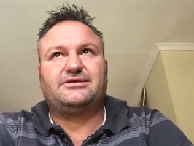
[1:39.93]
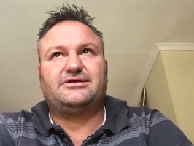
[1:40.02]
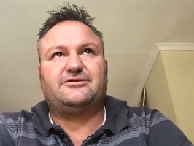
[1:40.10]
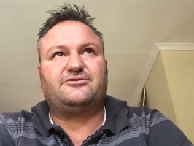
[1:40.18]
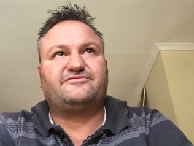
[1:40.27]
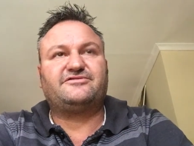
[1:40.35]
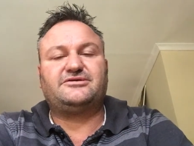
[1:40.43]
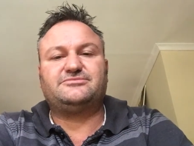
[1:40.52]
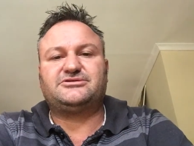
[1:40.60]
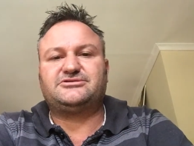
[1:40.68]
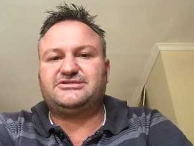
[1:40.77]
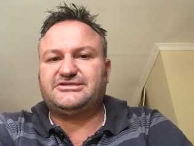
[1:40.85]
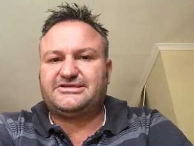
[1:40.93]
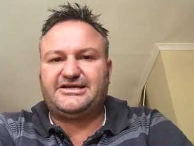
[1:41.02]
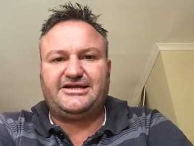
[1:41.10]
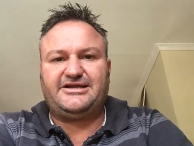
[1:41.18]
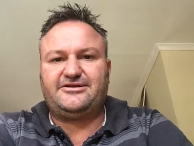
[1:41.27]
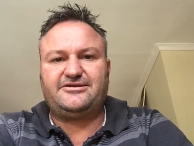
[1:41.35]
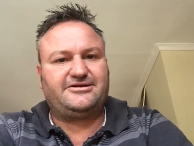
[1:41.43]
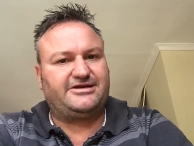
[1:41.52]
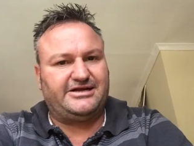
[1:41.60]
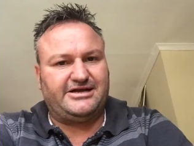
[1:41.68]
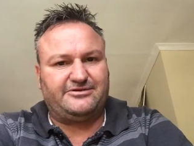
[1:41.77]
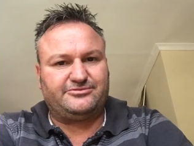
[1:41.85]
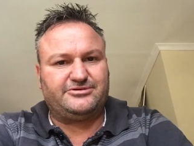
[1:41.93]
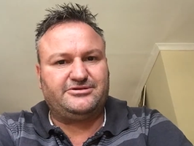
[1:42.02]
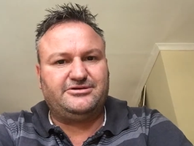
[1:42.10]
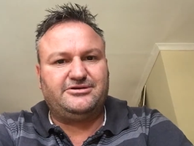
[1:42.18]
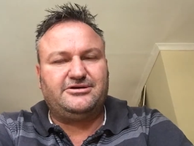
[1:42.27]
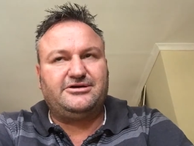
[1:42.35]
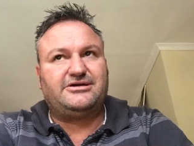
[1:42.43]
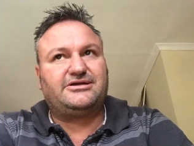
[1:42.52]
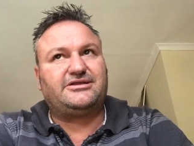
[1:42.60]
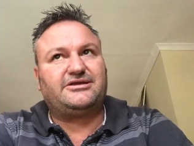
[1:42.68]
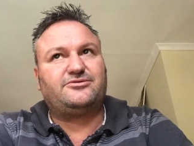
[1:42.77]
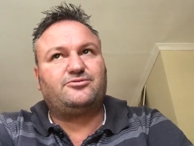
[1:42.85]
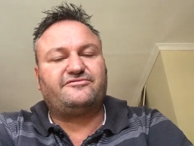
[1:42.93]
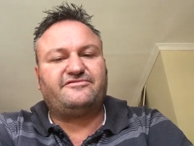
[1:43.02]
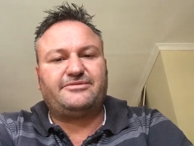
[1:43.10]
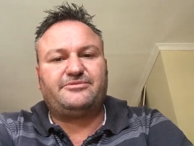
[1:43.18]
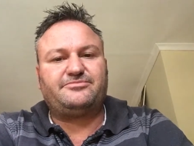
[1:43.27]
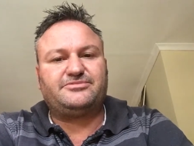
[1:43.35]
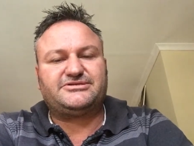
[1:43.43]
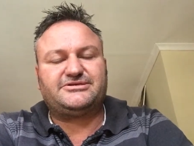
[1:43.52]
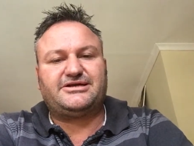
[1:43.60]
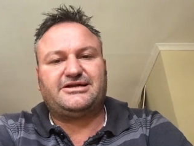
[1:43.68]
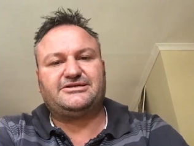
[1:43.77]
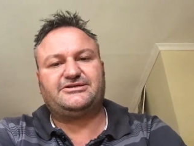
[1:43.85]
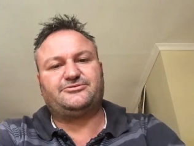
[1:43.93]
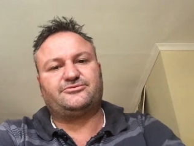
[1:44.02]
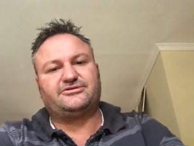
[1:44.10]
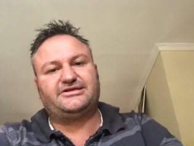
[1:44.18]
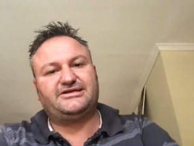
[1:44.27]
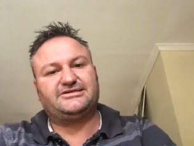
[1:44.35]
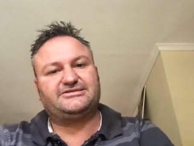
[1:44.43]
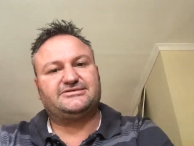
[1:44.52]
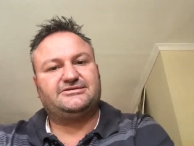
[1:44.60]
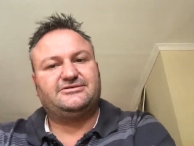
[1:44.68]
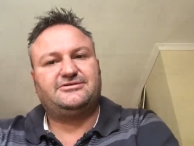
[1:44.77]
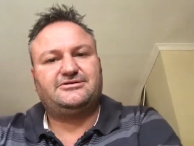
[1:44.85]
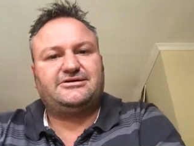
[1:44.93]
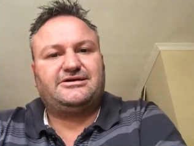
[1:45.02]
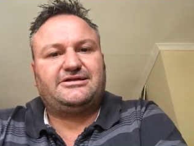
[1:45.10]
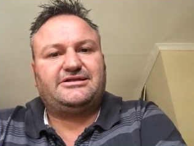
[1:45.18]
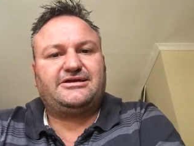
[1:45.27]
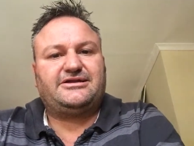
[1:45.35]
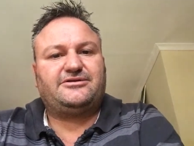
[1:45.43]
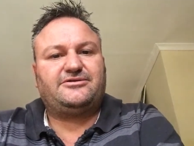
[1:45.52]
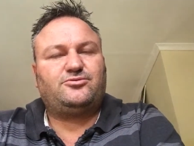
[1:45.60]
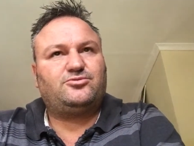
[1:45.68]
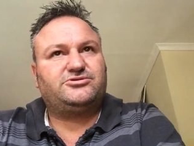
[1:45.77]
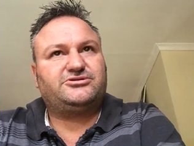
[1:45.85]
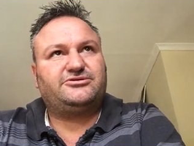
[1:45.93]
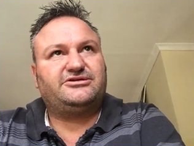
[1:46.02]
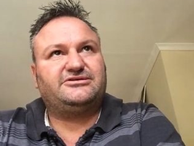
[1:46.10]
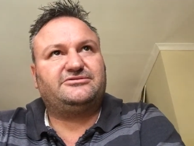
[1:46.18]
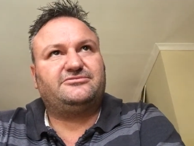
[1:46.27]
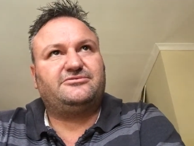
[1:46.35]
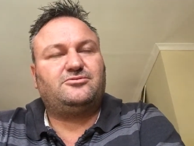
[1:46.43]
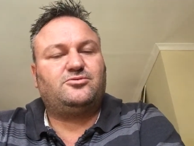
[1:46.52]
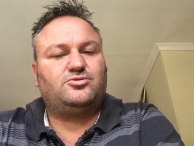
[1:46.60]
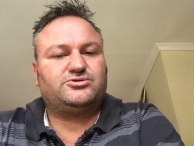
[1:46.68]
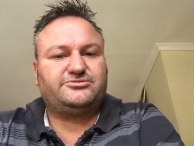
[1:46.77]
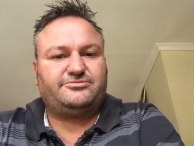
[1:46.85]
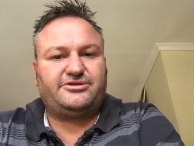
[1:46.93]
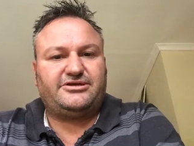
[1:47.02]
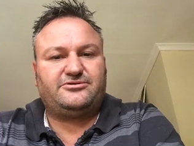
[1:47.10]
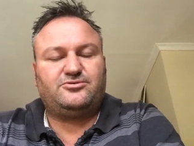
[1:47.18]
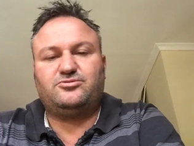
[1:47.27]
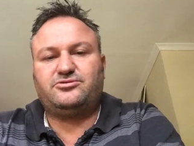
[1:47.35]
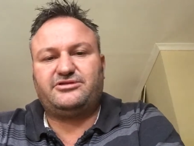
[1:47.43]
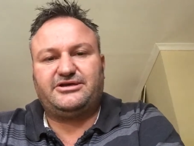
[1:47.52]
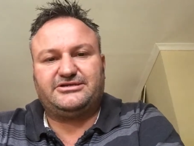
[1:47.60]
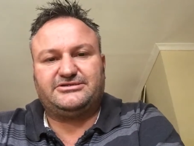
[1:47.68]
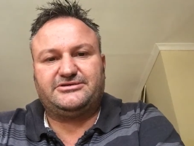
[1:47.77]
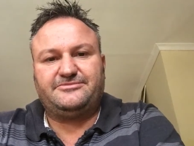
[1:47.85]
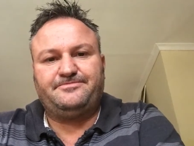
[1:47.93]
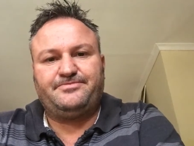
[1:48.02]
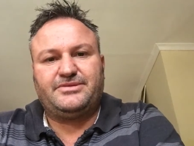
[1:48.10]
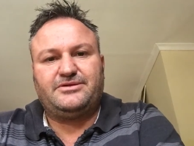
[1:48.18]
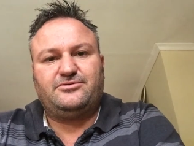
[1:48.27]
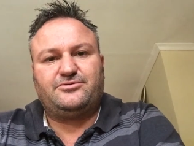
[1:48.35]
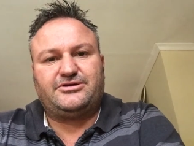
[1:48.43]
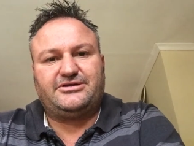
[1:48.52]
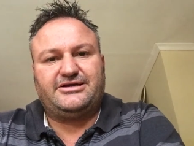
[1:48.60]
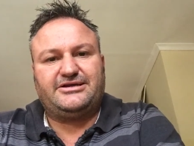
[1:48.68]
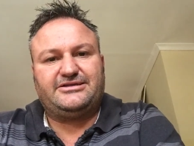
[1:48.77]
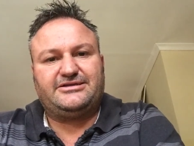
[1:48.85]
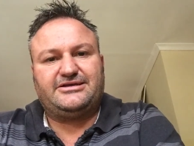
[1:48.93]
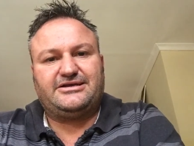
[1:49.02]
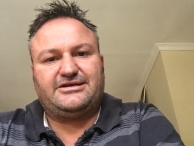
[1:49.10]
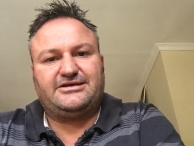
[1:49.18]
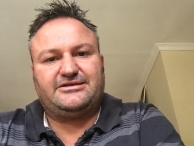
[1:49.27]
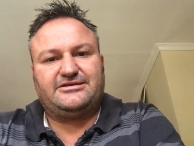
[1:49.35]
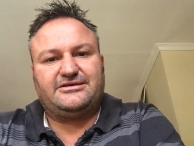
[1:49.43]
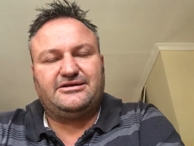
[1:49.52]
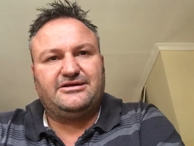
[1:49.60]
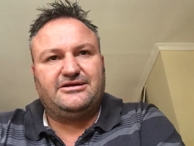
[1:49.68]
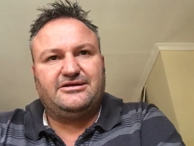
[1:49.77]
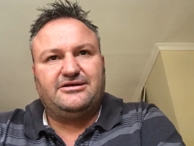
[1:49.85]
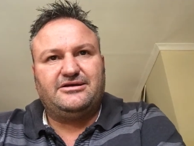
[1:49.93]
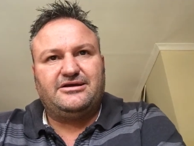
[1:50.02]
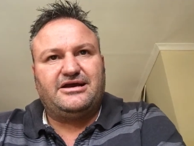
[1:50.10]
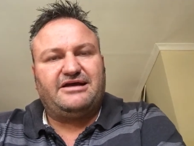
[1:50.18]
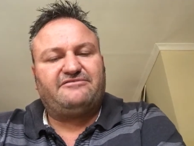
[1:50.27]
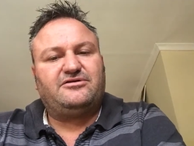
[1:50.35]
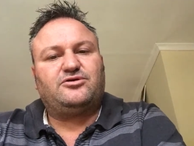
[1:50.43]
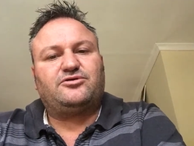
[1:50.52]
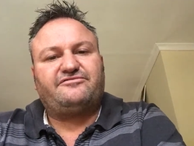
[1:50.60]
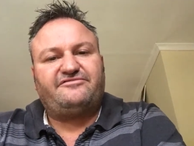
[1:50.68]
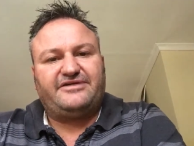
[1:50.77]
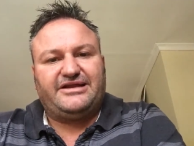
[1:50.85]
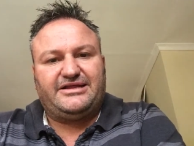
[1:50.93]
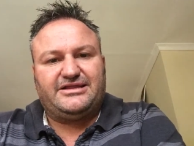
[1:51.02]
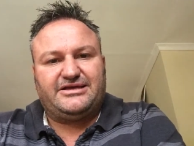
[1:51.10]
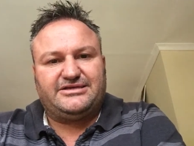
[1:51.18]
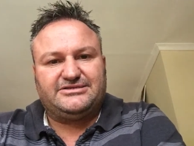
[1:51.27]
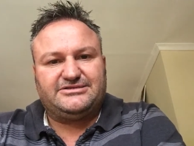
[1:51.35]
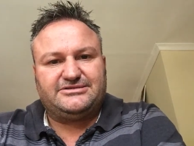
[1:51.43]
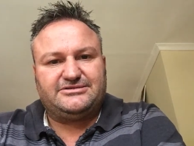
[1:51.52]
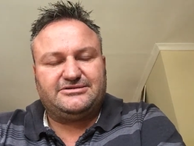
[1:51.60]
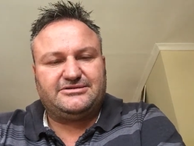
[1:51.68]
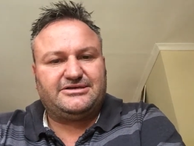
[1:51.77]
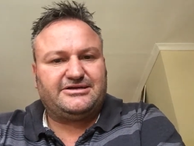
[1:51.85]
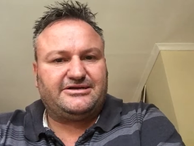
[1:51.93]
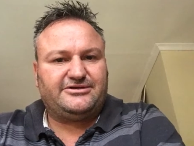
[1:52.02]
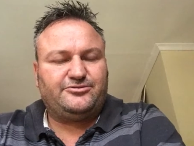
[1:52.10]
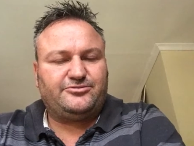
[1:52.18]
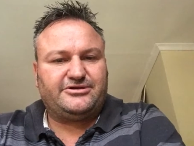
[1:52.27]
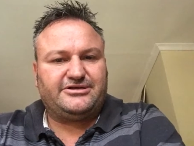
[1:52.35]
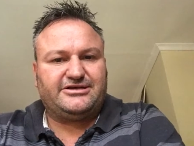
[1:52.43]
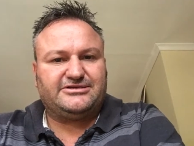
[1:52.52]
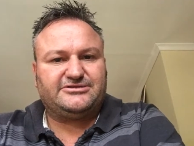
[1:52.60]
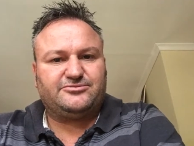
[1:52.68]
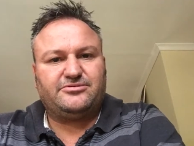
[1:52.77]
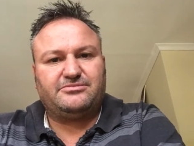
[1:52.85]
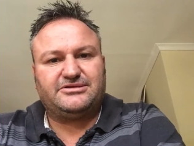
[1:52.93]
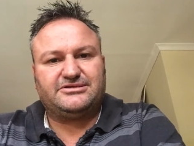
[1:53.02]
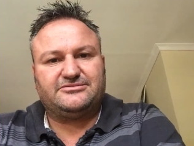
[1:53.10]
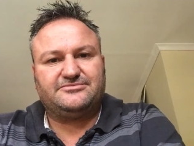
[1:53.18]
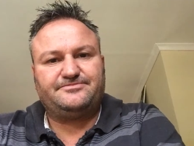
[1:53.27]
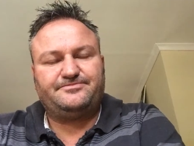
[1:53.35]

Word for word: a lot of times I'll just get in, get out, and then convey my personality on text, and then also do awesome, cool things on a date, and have a lot of funny things that I do on a date. So women